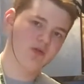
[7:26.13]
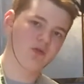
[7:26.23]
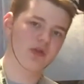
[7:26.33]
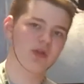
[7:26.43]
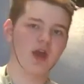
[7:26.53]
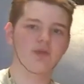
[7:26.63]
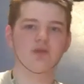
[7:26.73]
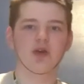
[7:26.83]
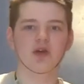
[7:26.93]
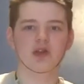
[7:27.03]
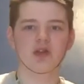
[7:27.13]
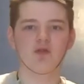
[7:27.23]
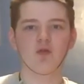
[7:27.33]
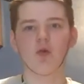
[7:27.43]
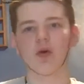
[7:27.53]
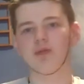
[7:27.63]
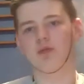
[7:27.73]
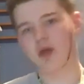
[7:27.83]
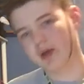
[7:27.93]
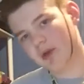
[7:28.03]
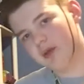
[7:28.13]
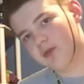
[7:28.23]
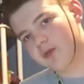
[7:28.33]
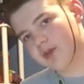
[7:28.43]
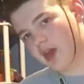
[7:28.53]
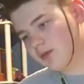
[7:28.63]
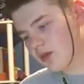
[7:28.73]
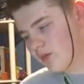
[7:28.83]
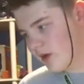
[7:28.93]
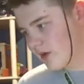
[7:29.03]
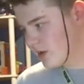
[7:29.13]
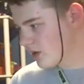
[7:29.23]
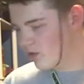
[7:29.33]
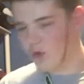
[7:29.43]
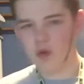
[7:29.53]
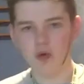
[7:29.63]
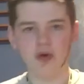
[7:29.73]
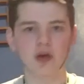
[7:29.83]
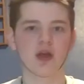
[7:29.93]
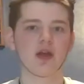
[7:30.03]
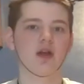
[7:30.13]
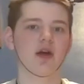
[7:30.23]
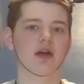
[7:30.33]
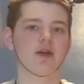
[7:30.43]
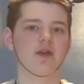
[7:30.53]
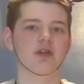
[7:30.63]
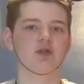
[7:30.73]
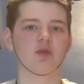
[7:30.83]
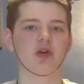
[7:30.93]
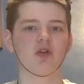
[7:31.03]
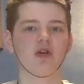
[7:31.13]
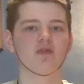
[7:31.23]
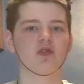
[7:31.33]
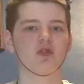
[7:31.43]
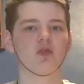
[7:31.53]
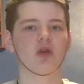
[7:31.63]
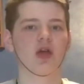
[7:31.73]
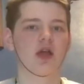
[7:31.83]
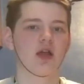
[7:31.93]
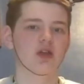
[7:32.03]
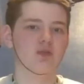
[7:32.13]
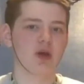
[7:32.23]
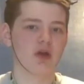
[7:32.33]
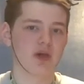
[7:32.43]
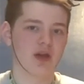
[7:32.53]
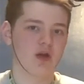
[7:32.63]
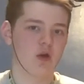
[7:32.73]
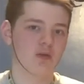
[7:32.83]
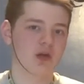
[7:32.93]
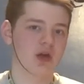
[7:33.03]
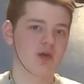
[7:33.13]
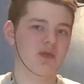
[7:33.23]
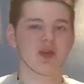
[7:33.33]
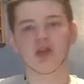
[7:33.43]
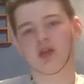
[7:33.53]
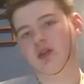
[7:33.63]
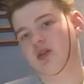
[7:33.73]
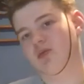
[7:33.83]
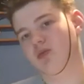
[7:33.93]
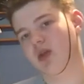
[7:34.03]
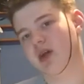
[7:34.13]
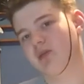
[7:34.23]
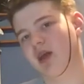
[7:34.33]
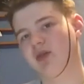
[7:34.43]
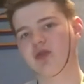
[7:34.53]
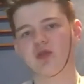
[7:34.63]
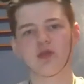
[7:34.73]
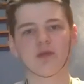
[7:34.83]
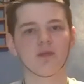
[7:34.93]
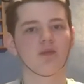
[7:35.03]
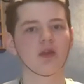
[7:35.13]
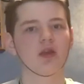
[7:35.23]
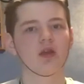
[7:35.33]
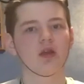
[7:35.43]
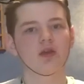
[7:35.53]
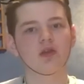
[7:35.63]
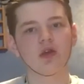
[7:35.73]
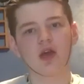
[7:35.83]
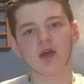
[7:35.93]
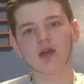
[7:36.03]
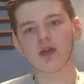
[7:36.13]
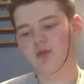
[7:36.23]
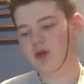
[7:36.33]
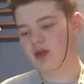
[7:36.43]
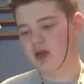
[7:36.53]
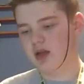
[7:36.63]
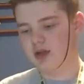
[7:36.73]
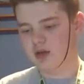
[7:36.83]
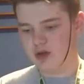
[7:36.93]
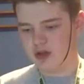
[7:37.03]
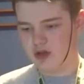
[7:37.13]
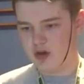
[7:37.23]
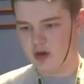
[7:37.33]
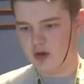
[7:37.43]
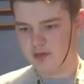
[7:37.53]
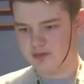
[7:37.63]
with Captain America Civil War and Black Panther with Captain America Civil War. Like how they spun off to Spider-Man Homecoming and Black Panther. So yeah, it could be a good idea right there.